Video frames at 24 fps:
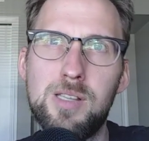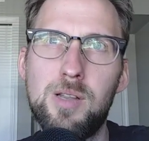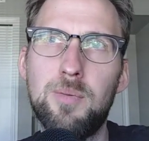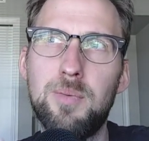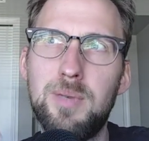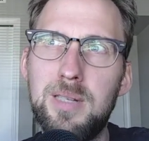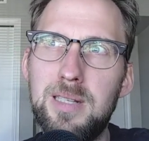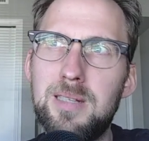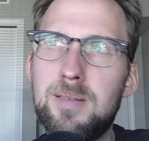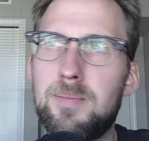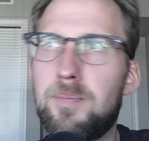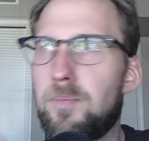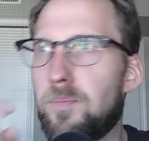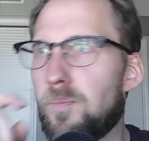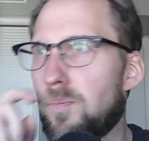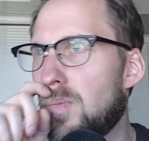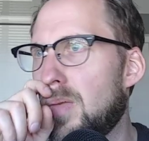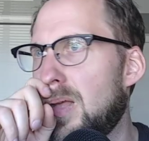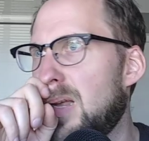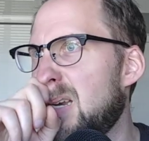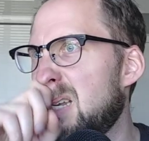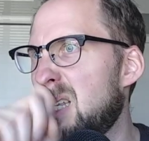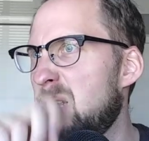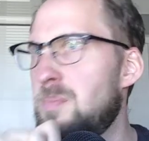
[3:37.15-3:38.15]
really
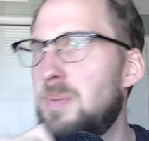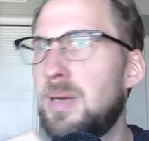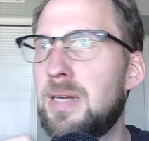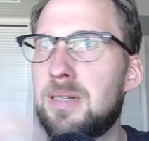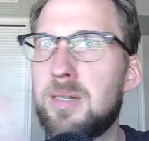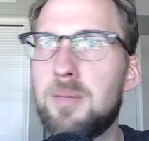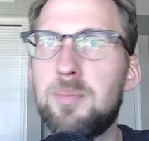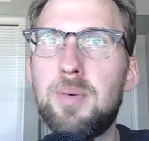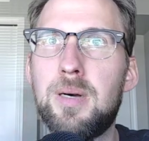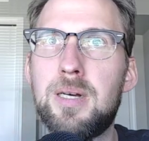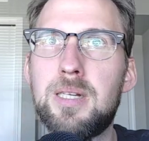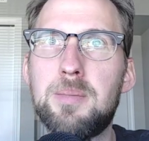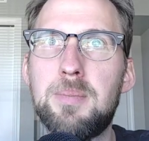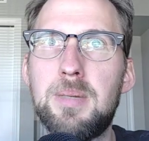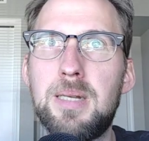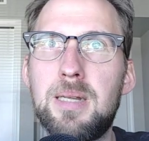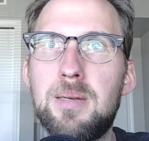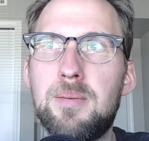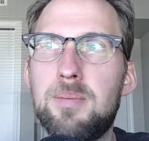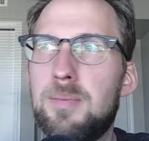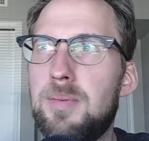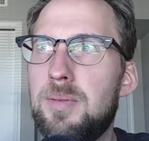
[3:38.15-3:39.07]
an expected party, but like